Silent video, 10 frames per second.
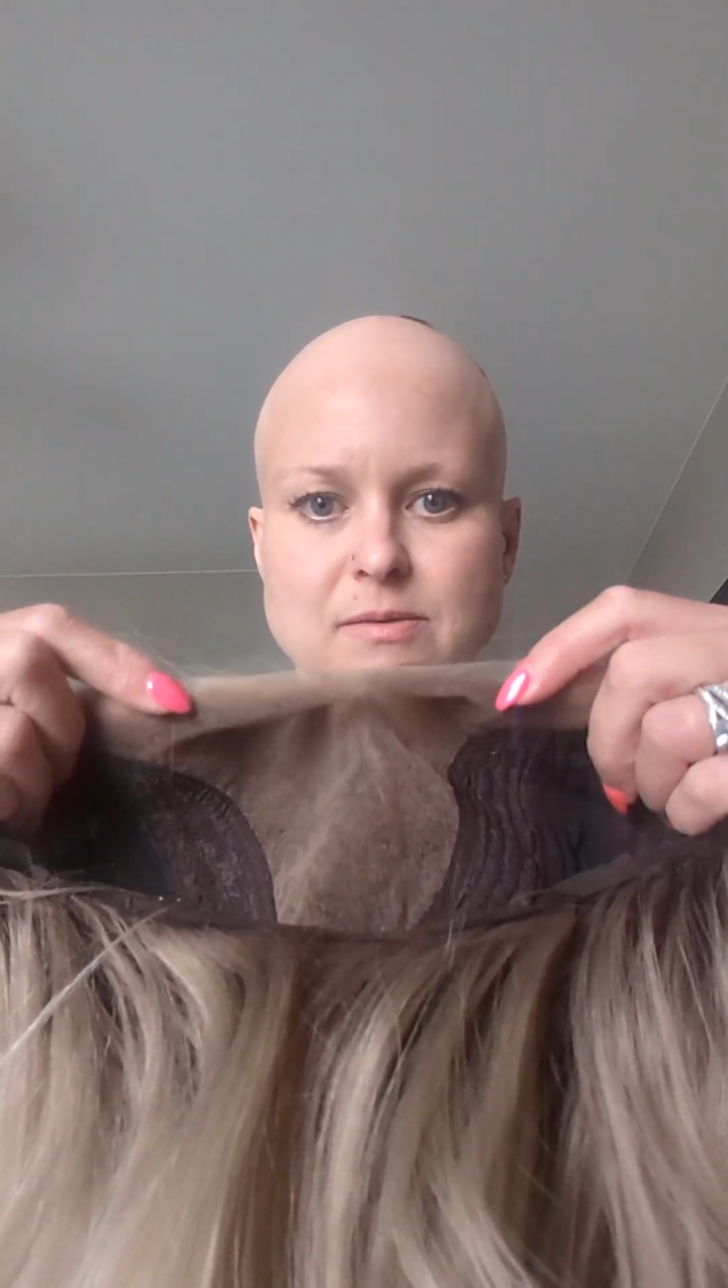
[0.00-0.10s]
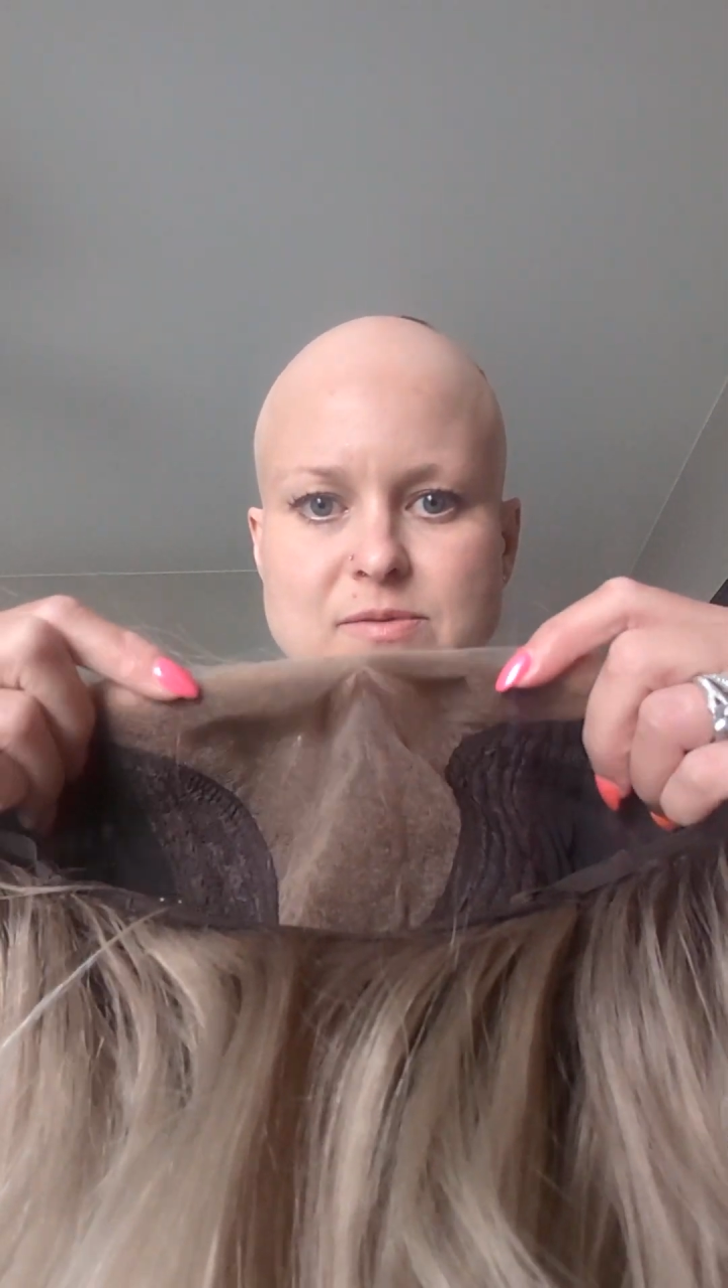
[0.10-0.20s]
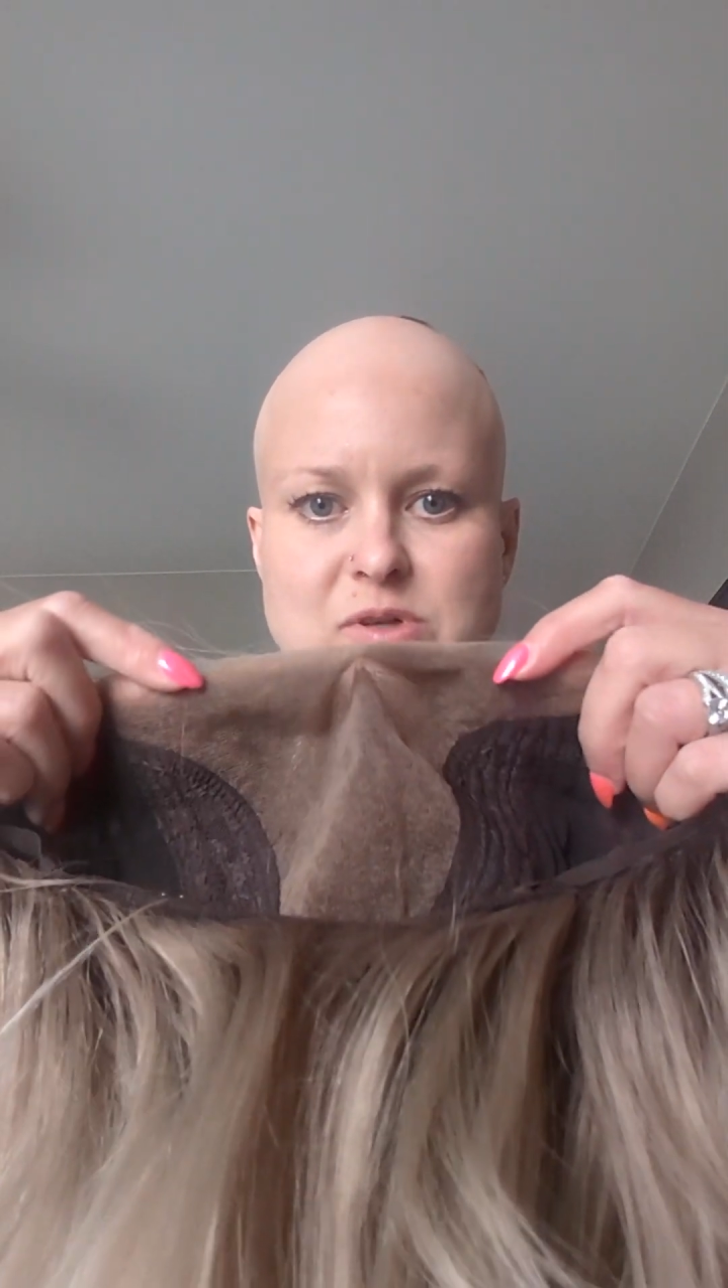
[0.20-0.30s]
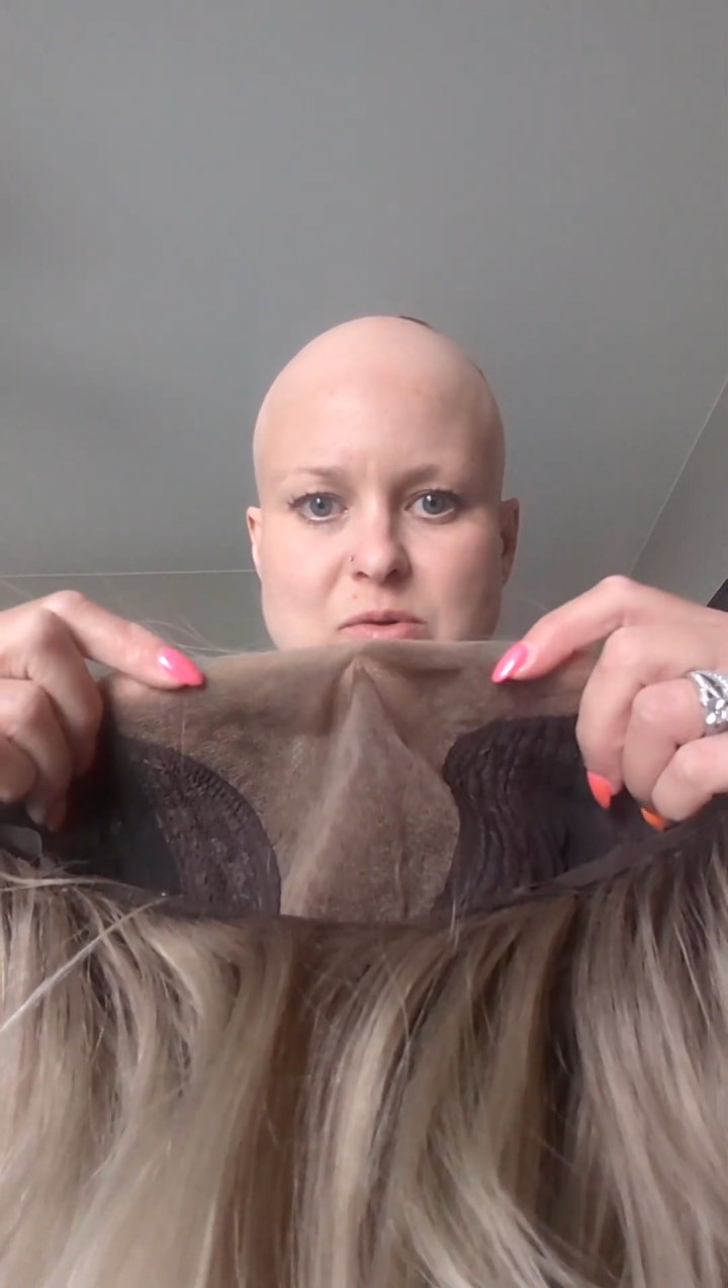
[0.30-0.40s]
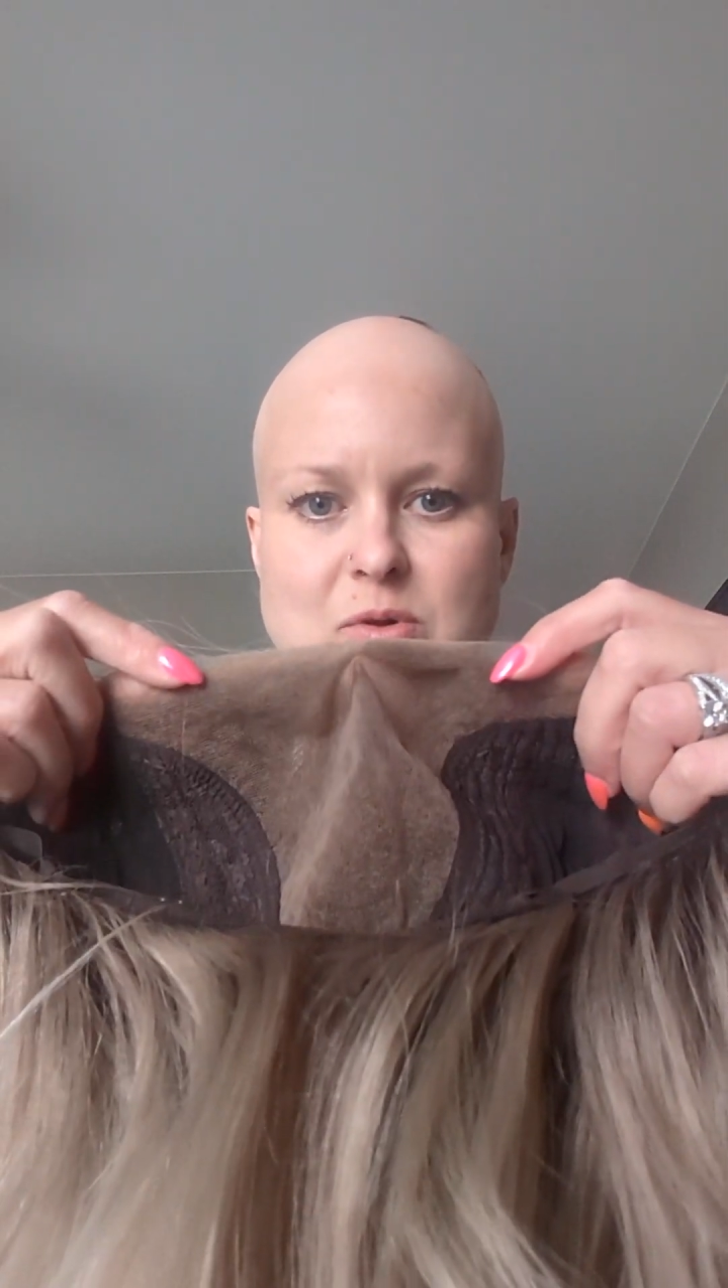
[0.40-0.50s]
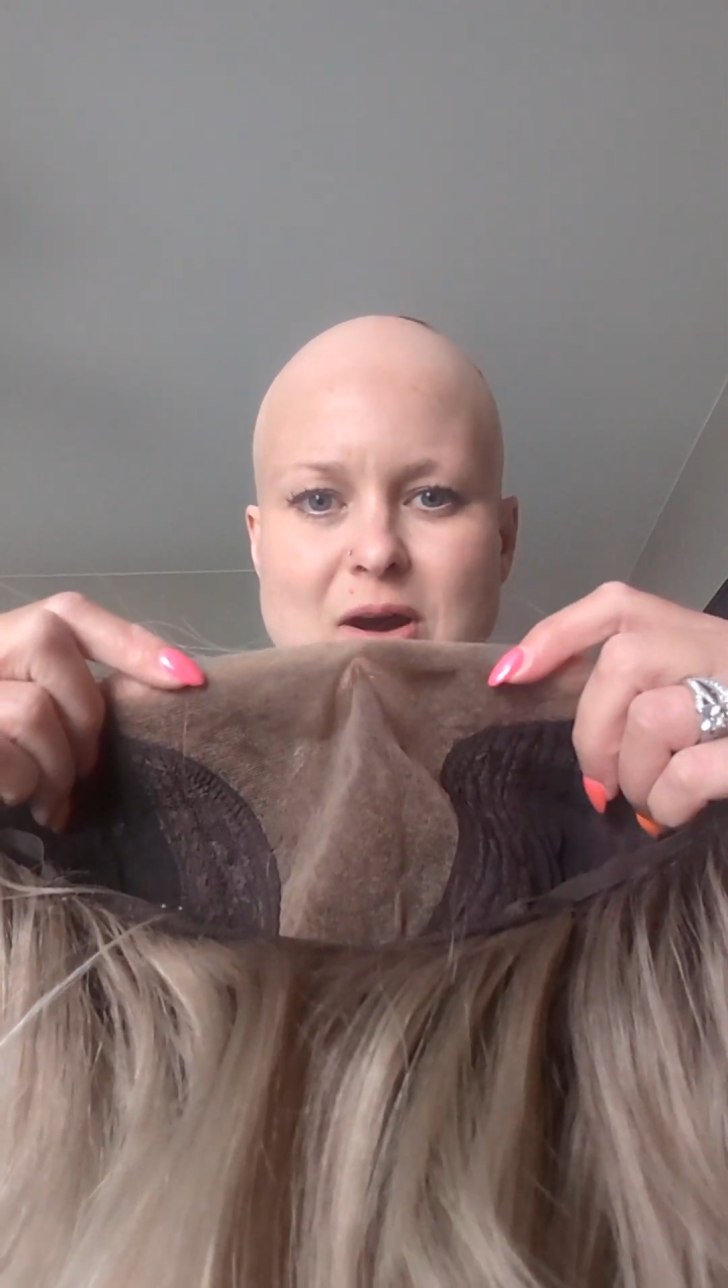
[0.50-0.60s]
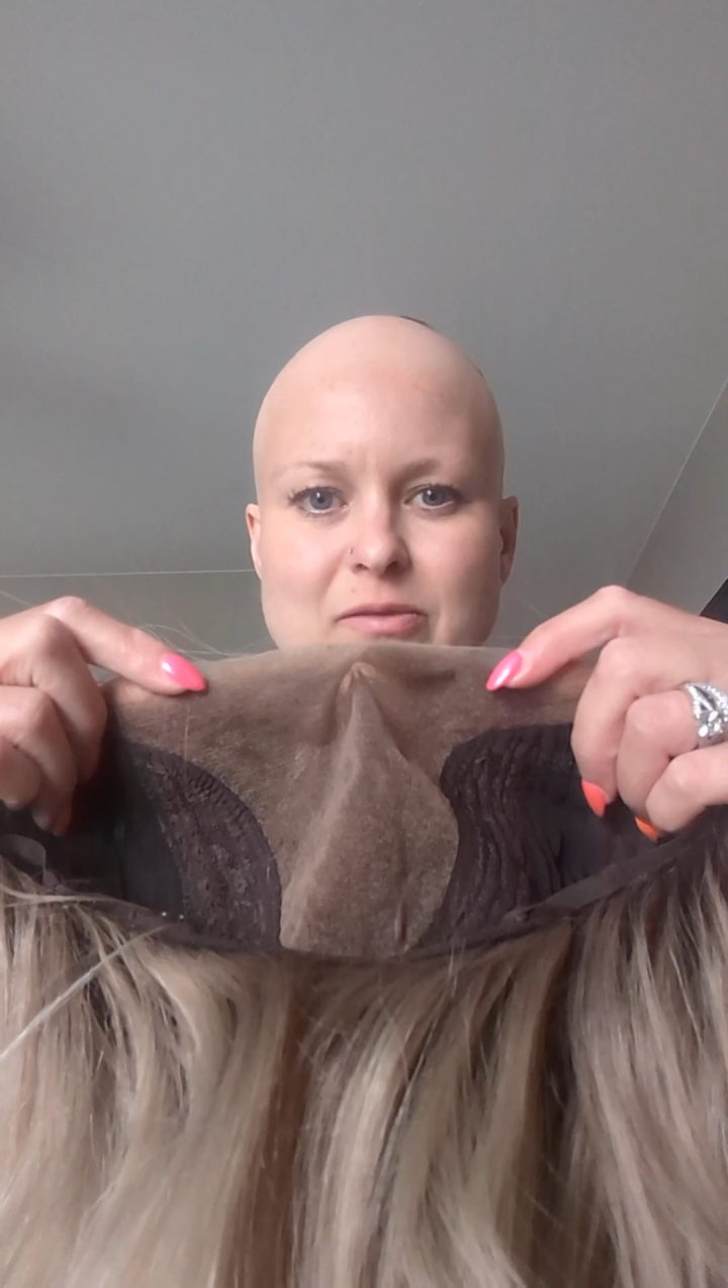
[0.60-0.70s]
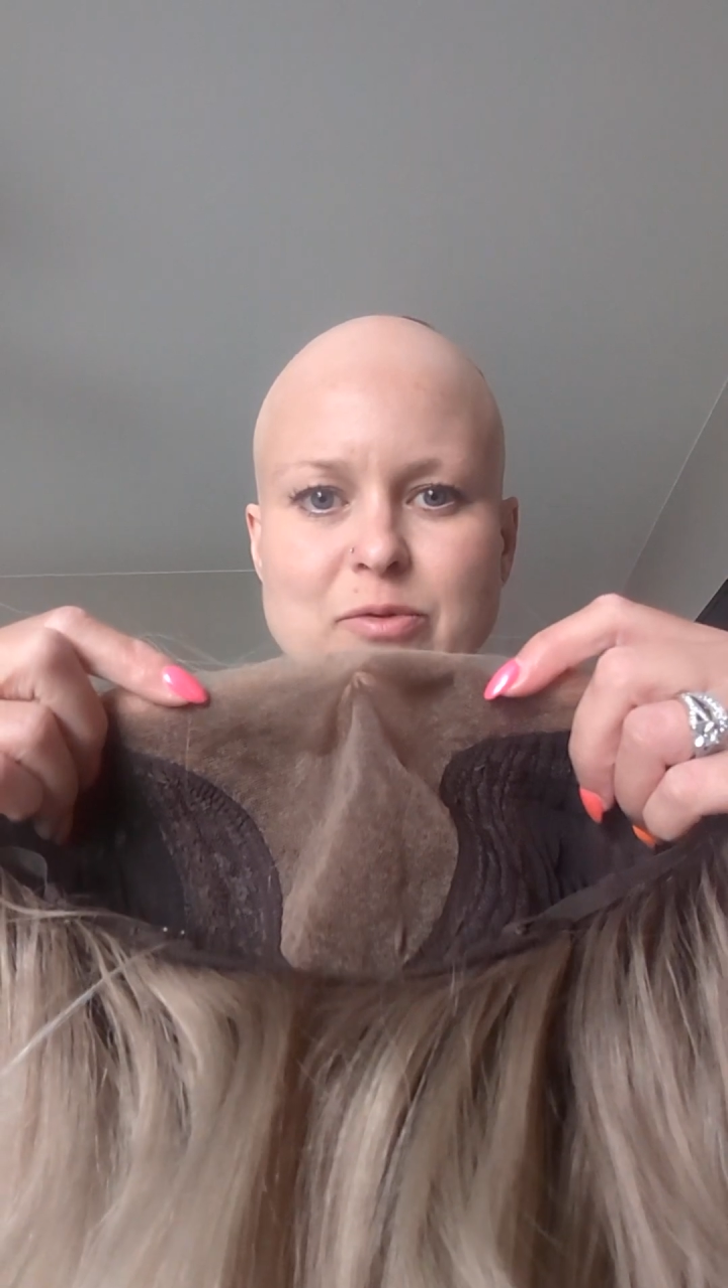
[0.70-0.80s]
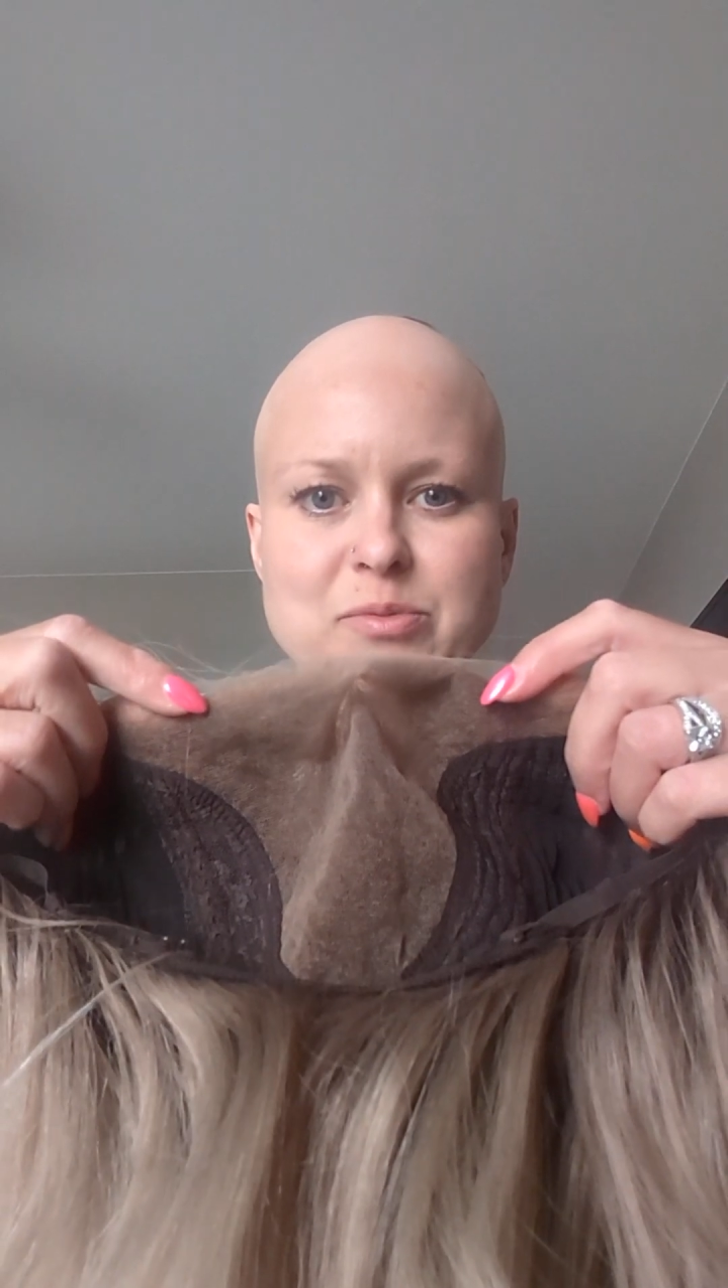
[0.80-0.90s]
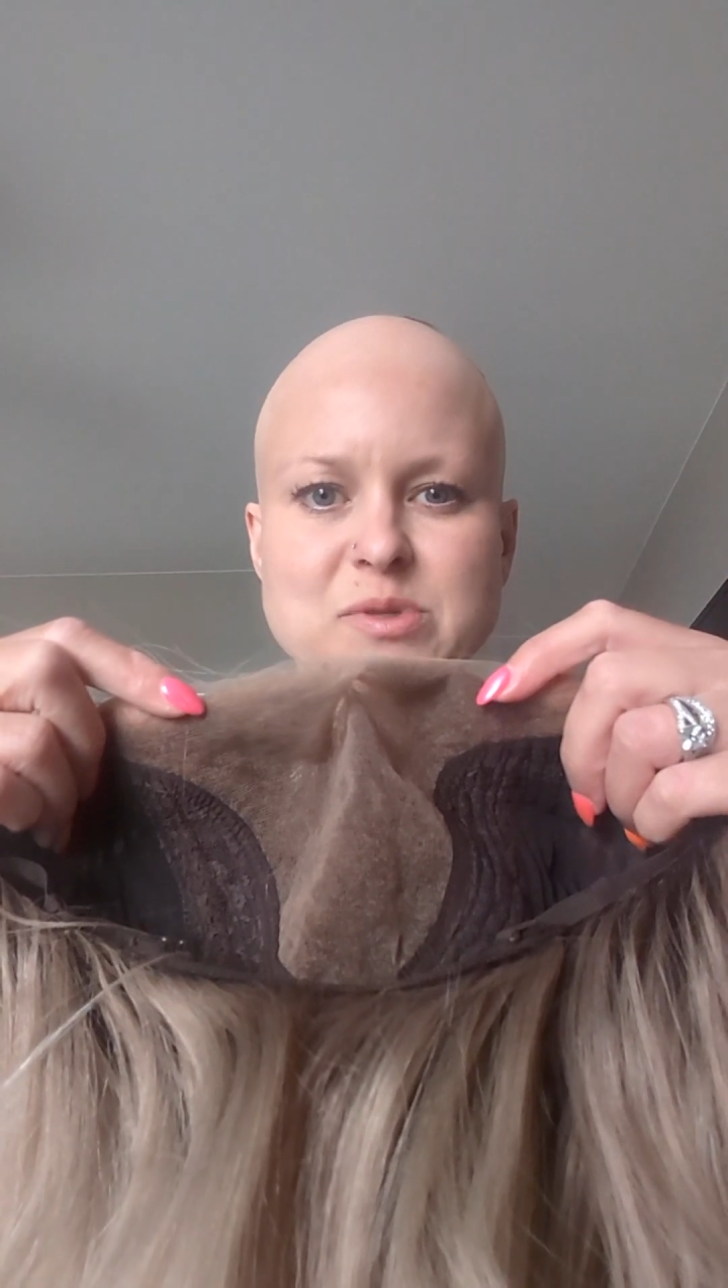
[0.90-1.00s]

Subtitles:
So you have room